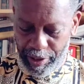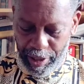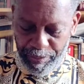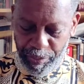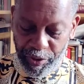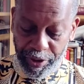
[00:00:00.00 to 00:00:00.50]

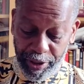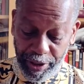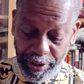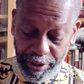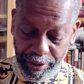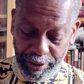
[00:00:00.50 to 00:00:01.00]
I'll put it
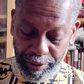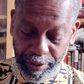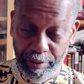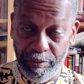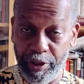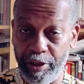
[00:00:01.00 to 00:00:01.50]
in the, in
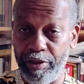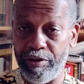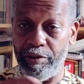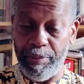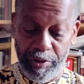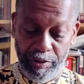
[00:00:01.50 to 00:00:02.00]
the, what a
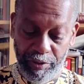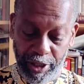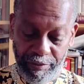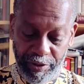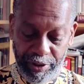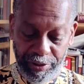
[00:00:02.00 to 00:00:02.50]
description,
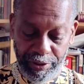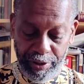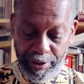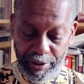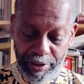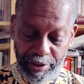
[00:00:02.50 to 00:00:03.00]
whatever it is,
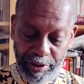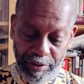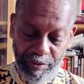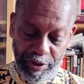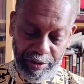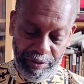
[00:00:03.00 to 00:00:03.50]
uh,
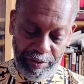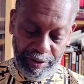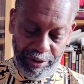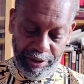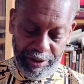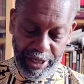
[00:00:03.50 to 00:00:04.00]
what
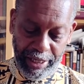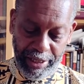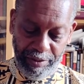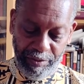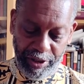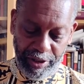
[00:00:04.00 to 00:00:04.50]

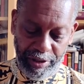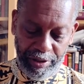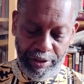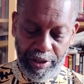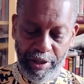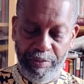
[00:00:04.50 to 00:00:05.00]
exactly what
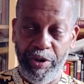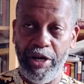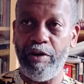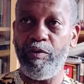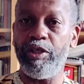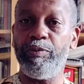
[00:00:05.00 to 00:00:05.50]
the
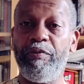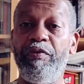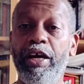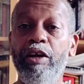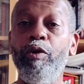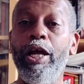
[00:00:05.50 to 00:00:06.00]
panel was. But
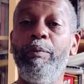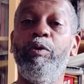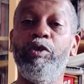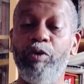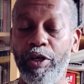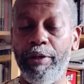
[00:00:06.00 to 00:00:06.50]
Fannie Lou Hamer
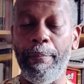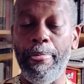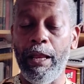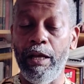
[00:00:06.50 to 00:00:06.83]
was on it.